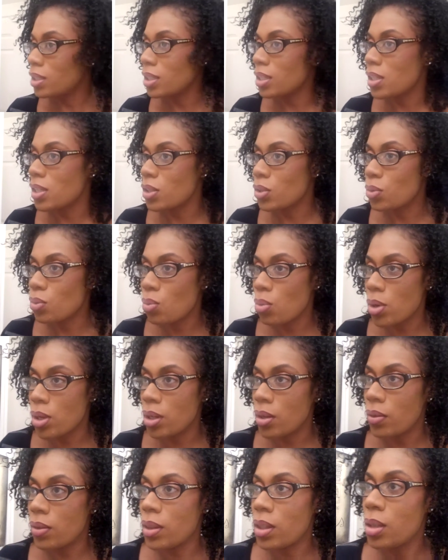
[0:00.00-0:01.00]
is one
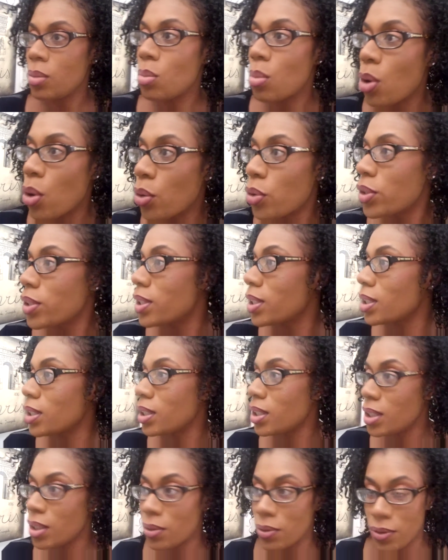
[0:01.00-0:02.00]
of the most
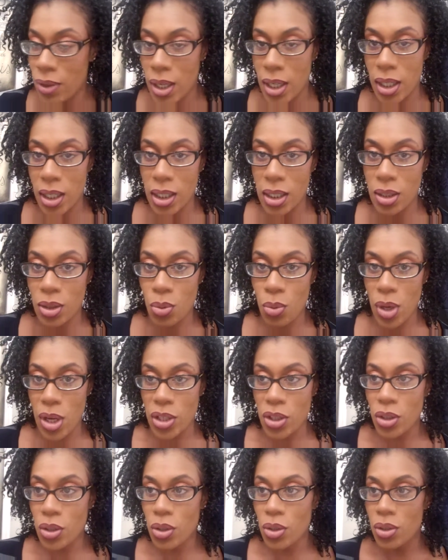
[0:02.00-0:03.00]
defined
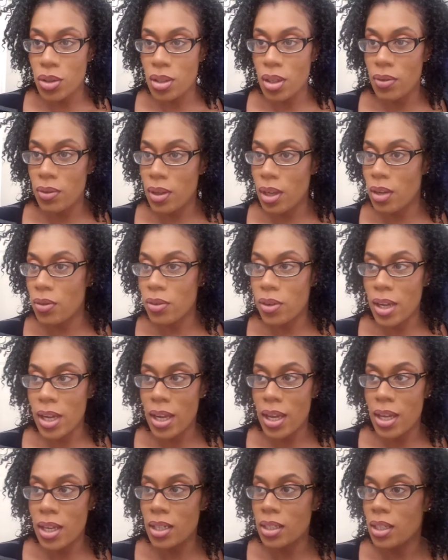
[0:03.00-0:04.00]
wash and goes I've ever
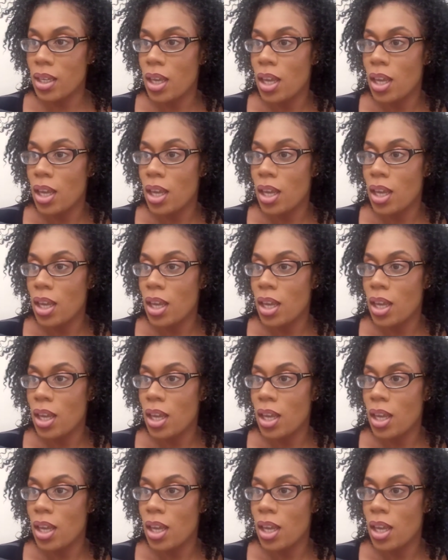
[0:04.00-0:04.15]
had